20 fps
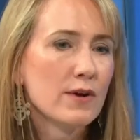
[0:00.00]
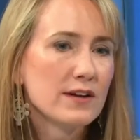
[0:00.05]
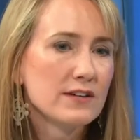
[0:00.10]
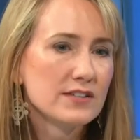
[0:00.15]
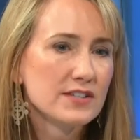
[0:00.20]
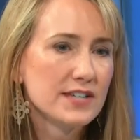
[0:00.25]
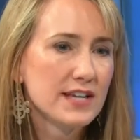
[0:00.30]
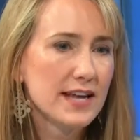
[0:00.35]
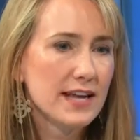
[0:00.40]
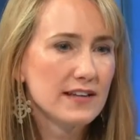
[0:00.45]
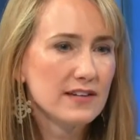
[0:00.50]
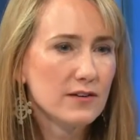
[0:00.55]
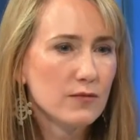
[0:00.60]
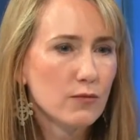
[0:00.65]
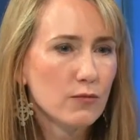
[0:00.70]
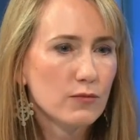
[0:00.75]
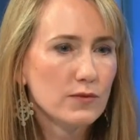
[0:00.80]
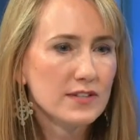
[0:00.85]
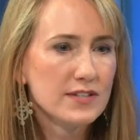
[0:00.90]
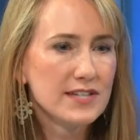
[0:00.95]
Well, she
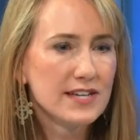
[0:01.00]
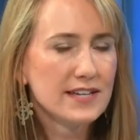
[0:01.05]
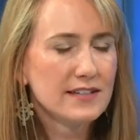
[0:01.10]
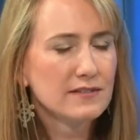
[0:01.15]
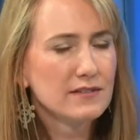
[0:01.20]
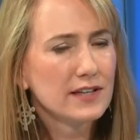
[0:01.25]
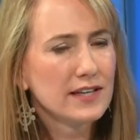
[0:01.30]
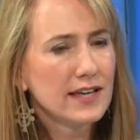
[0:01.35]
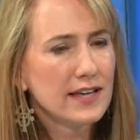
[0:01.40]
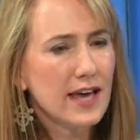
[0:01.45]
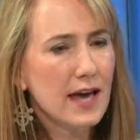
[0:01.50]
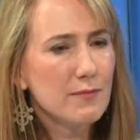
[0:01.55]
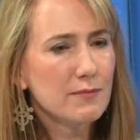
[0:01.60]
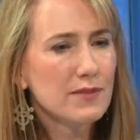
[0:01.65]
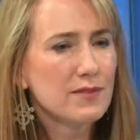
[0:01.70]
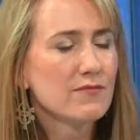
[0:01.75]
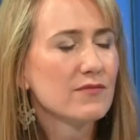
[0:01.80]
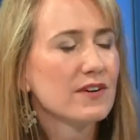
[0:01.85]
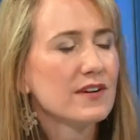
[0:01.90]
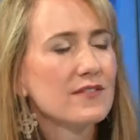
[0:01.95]

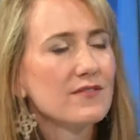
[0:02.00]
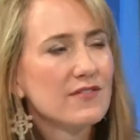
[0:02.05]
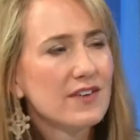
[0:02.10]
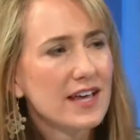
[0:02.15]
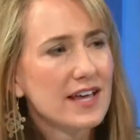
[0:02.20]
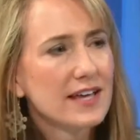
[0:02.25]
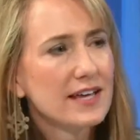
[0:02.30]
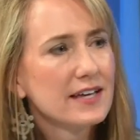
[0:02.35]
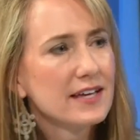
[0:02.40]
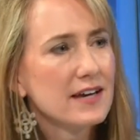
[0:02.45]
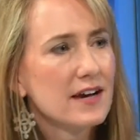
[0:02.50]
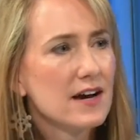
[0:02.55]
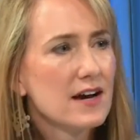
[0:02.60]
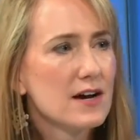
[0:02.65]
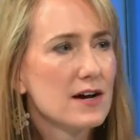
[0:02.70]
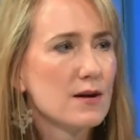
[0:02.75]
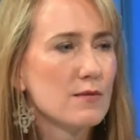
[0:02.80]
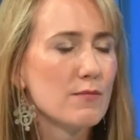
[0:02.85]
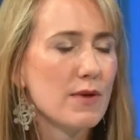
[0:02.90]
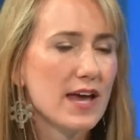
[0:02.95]
kept them very vague,
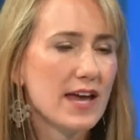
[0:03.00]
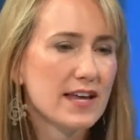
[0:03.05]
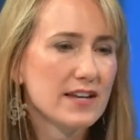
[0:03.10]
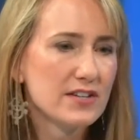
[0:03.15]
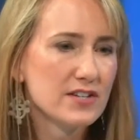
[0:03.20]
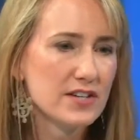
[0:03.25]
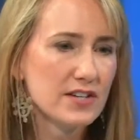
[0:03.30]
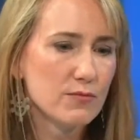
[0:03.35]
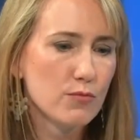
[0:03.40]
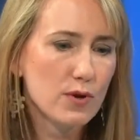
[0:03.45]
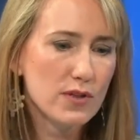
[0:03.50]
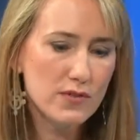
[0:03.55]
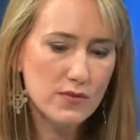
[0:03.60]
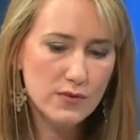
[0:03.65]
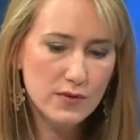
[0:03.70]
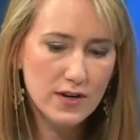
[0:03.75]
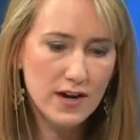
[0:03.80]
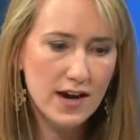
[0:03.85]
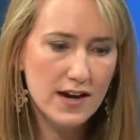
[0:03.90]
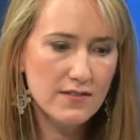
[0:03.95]
and she went
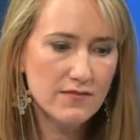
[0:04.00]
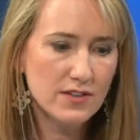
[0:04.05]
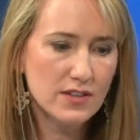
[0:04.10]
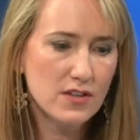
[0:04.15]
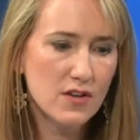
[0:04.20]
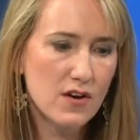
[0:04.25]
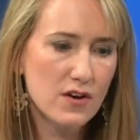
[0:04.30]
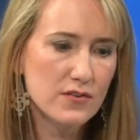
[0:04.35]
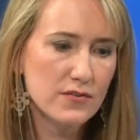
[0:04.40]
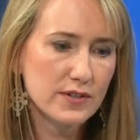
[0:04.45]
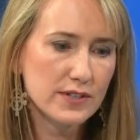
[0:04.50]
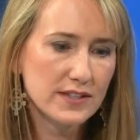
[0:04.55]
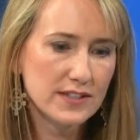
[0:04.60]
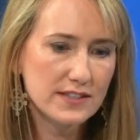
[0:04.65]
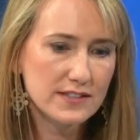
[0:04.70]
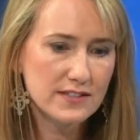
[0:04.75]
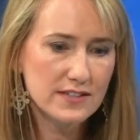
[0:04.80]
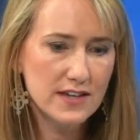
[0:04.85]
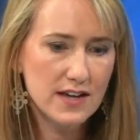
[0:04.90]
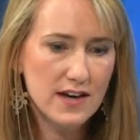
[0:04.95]
through kind of a laundry
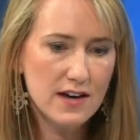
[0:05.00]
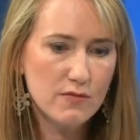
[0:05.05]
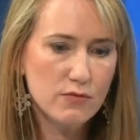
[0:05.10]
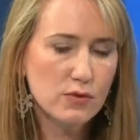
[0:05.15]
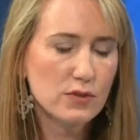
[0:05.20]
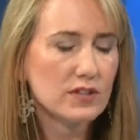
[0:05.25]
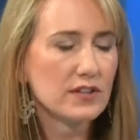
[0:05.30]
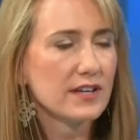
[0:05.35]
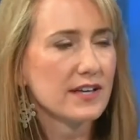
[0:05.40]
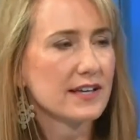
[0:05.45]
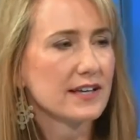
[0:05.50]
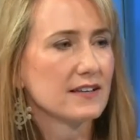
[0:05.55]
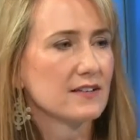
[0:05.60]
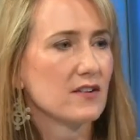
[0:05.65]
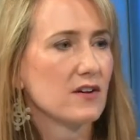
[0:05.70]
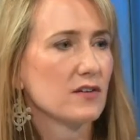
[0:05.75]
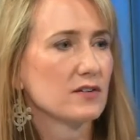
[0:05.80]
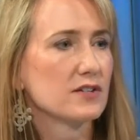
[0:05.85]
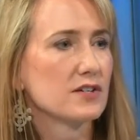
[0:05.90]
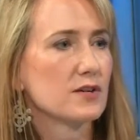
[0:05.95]
list of we're looking
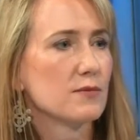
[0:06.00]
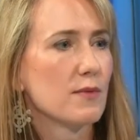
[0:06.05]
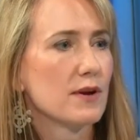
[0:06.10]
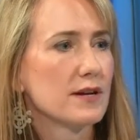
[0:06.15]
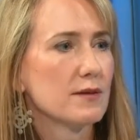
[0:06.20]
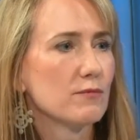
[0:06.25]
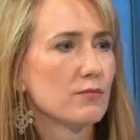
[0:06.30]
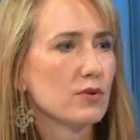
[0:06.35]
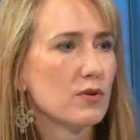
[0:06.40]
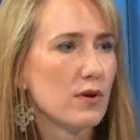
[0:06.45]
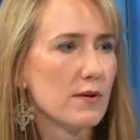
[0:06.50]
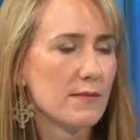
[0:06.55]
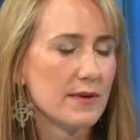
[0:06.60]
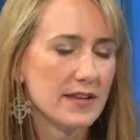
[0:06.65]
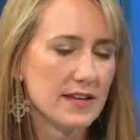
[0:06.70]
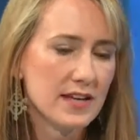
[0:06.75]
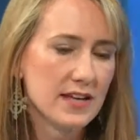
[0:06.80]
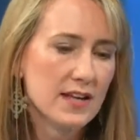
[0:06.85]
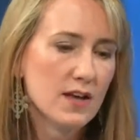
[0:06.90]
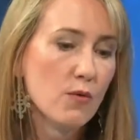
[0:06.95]
at long-term
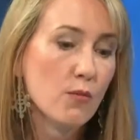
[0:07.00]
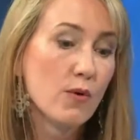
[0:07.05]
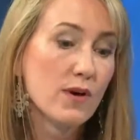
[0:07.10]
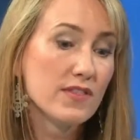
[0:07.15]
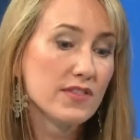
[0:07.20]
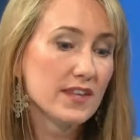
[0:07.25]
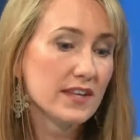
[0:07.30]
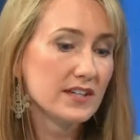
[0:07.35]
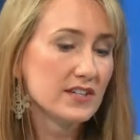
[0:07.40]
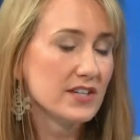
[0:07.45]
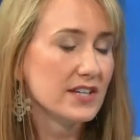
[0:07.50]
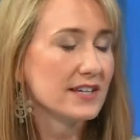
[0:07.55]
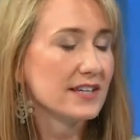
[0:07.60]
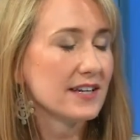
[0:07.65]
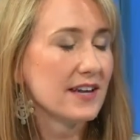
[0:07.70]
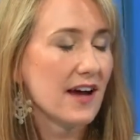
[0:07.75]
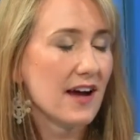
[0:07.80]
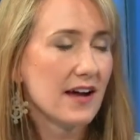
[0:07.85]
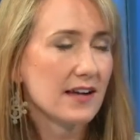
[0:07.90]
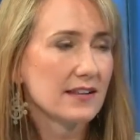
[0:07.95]
unemployment. One thing she
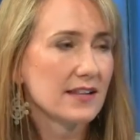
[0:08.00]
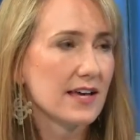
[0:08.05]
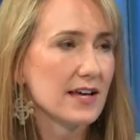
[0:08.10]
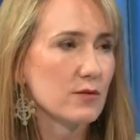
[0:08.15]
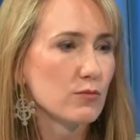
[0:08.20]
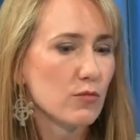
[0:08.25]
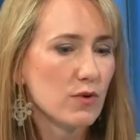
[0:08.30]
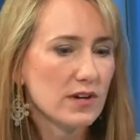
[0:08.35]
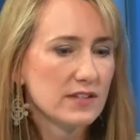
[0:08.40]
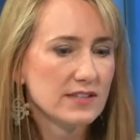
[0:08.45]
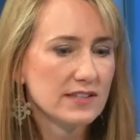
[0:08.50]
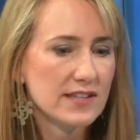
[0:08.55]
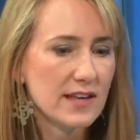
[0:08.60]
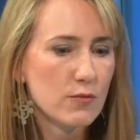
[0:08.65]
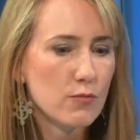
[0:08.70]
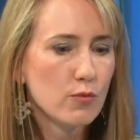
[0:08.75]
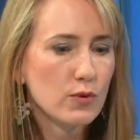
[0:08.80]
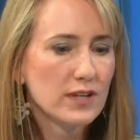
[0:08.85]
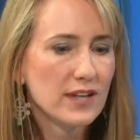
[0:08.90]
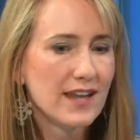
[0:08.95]
did highlight was
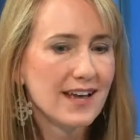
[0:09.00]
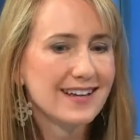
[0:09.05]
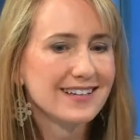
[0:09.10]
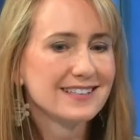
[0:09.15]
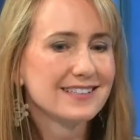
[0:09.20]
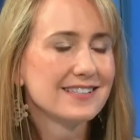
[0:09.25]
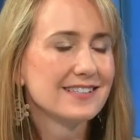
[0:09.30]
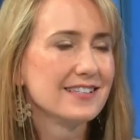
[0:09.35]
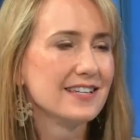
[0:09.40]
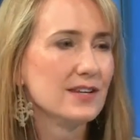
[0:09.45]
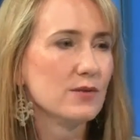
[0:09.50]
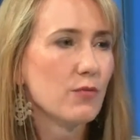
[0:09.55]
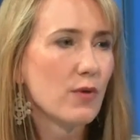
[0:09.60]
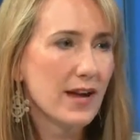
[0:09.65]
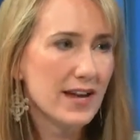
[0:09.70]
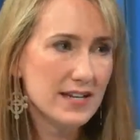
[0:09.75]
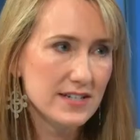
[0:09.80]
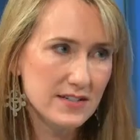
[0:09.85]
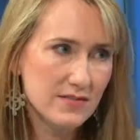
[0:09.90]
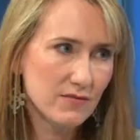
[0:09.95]
they would like to see
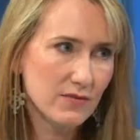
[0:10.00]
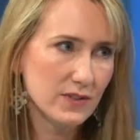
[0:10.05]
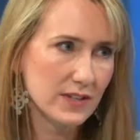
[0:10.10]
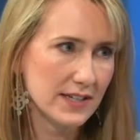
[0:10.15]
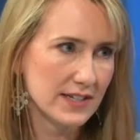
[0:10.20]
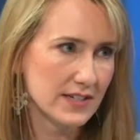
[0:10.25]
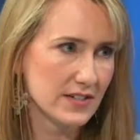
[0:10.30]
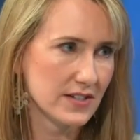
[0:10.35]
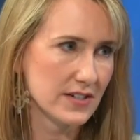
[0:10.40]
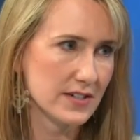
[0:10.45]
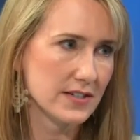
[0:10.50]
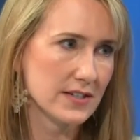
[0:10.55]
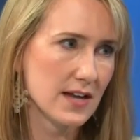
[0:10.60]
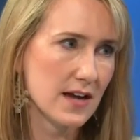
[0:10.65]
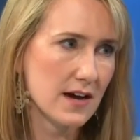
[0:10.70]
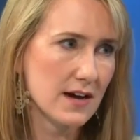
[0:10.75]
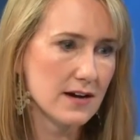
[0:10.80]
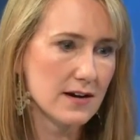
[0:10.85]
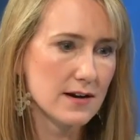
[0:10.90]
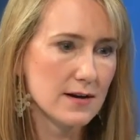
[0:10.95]
wage inflation,
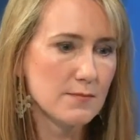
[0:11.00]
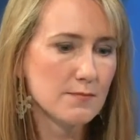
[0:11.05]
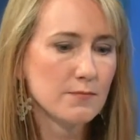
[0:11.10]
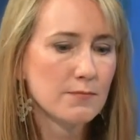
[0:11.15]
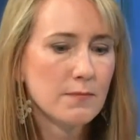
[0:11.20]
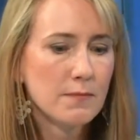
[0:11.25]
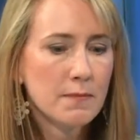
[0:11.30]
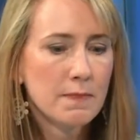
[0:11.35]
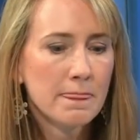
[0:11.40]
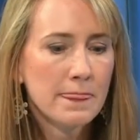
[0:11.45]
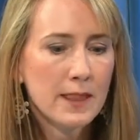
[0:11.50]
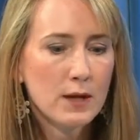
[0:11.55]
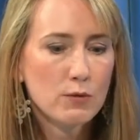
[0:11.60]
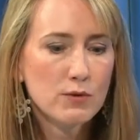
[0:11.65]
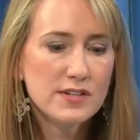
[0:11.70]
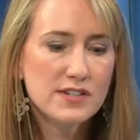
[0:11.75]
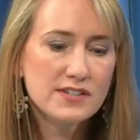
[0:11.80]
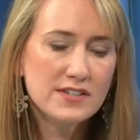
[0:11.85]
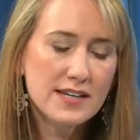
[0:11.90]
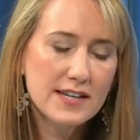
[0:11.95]

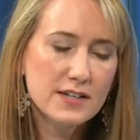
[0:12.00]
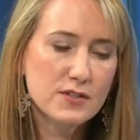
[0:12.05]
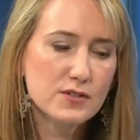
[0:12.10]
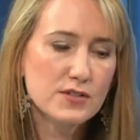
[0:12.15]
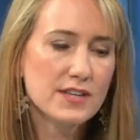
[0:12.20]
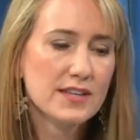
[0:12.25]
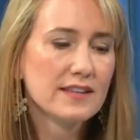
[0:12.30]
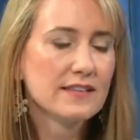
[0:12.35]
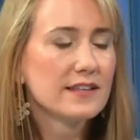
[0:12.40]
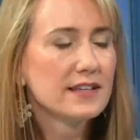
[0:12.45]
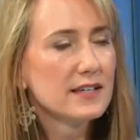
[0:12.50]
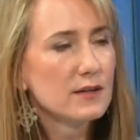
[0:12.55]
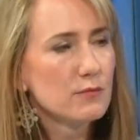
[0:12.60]
which is an interesting